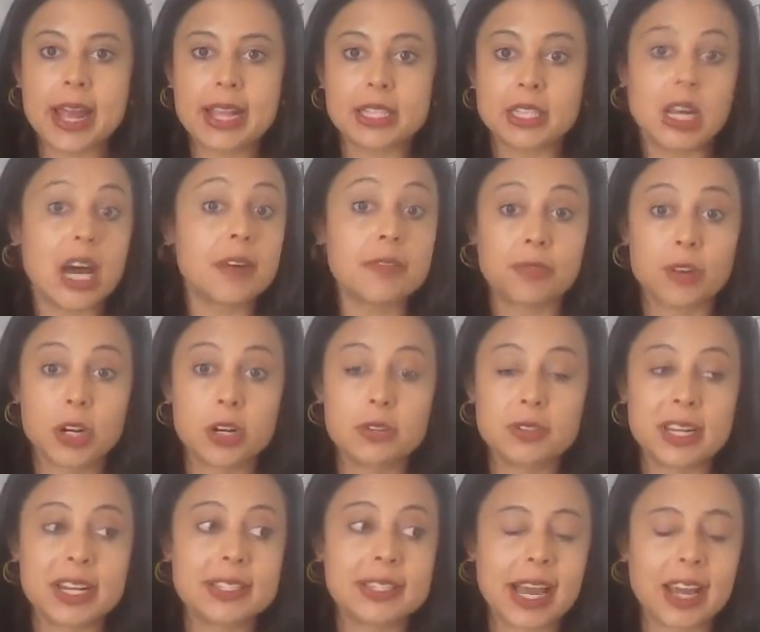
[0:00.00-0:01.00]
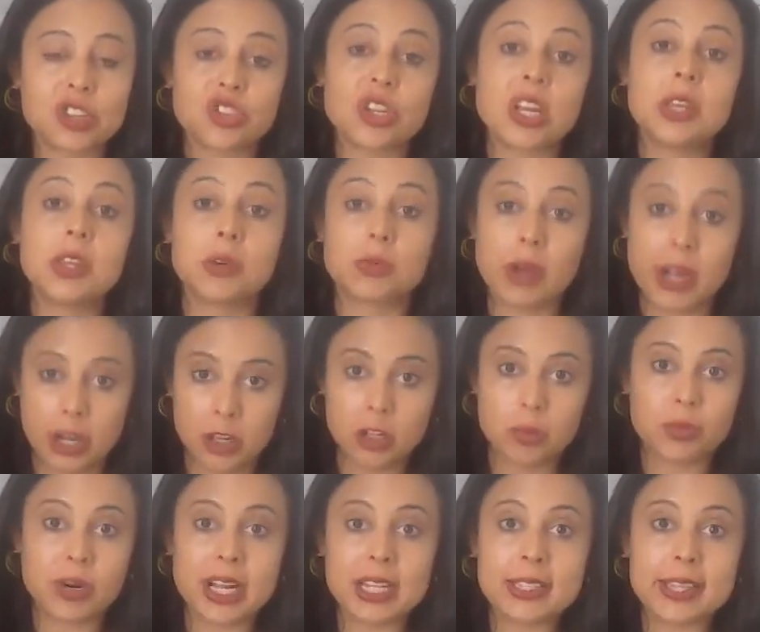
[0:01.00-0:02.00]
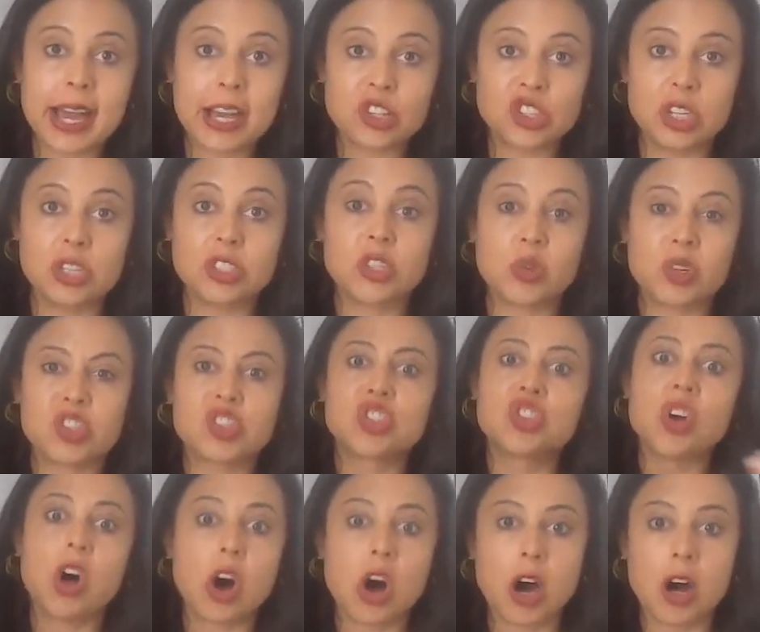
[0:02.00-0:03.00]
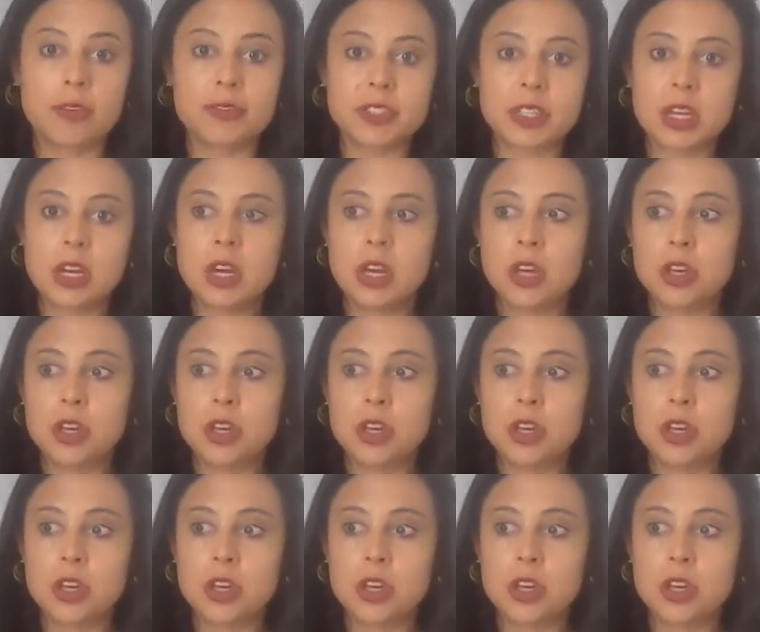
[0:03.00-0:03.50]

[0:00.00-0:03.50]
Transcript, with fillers: It's not frozen, it's actually in the regular bread section, so it's soft.